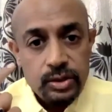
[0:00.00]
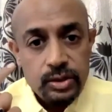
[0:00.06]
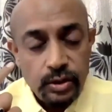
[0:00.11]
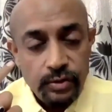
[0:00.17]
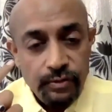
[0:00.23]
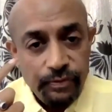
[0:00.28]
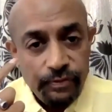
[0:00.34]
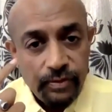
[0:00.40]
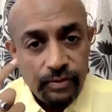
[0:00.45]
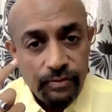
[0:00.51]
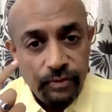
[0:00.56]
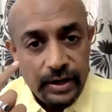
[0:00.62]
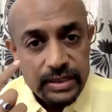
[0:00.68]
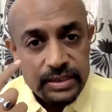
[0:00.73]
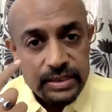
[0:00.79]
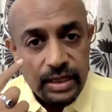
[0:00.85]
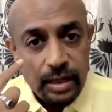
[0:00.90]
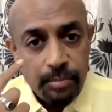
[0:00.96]
So if,
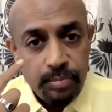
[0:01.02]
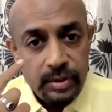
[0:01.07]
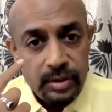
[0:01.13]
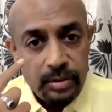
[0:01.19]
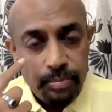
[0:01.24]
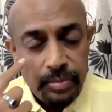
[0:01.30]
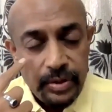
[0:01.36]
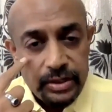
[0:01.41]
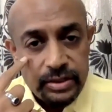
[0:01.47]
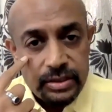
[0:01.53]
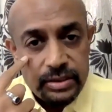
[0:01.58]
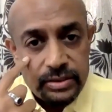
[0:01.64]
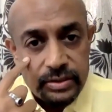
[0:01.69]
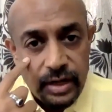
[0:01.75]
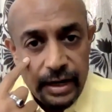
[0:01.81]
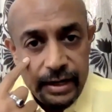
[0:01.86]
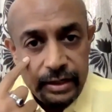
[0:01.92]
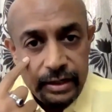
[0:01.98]
for example,
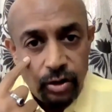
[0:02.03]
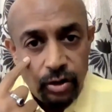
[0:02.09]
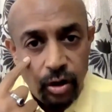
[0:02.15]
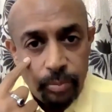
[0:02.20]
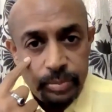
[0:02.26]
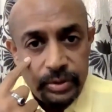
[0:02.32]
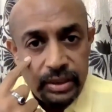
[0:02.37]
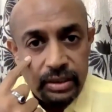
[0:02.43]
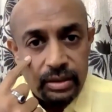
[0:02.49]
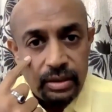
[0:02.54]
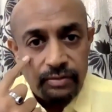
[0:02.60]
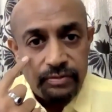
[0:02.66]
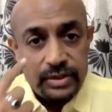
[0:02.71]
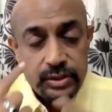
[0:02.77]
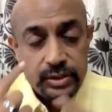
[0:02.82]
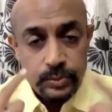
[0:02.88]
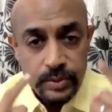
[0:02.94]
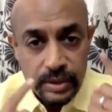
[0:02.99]
patient's right optic
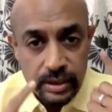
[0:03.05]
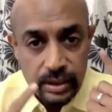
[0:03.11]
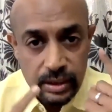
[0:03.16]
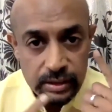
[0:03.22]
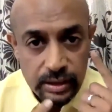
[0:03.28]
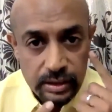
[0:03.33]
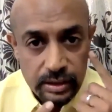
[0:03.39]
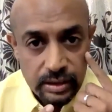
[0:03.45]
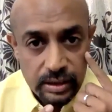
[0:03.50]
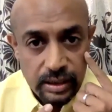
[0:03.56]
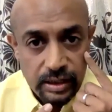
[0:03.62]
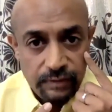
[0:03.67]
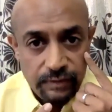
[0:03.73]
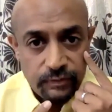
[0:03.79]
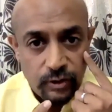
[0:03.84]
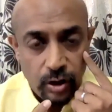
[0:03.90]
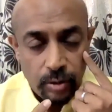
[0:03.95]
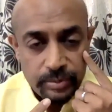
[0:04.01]
nerve is weaker than the
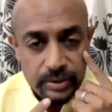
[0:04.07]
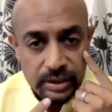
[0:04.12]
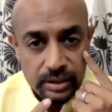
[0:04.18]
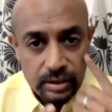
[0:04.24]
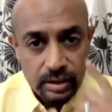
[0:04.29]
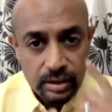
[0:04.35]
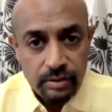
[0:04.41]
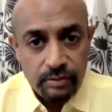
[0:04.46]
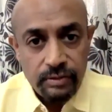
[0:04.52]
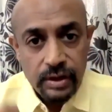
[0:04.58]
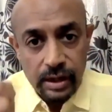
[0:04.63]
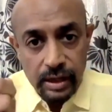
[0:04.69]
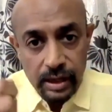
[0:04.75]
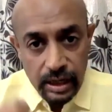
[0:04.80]
left optic nerve,